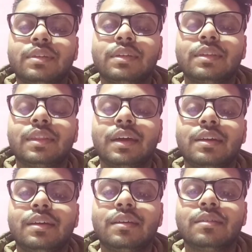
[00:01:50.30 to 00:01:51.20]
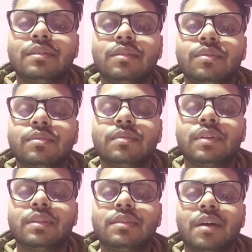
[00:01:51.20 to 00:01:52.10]
machine that is used to
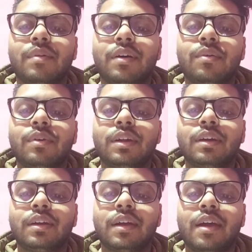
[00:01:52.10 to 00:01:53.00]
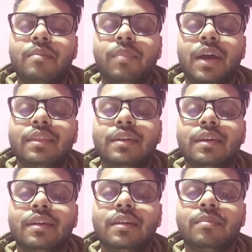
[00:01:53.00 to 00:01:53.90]
run Java code and Python
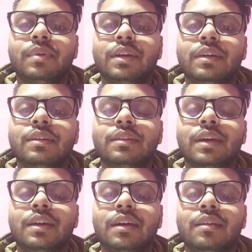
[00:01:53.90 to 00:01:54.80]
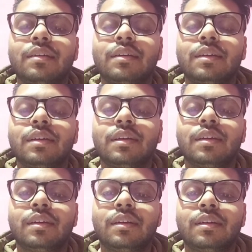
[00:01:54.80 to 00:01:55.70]
interpreter
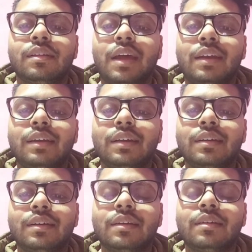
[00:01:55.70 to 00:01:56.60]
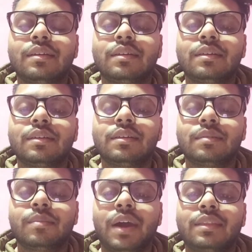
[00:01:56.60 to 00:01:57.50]
that can run
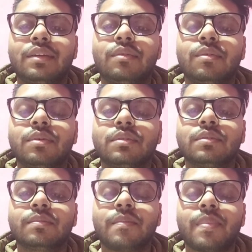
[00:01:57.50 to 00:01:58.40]
Python codes.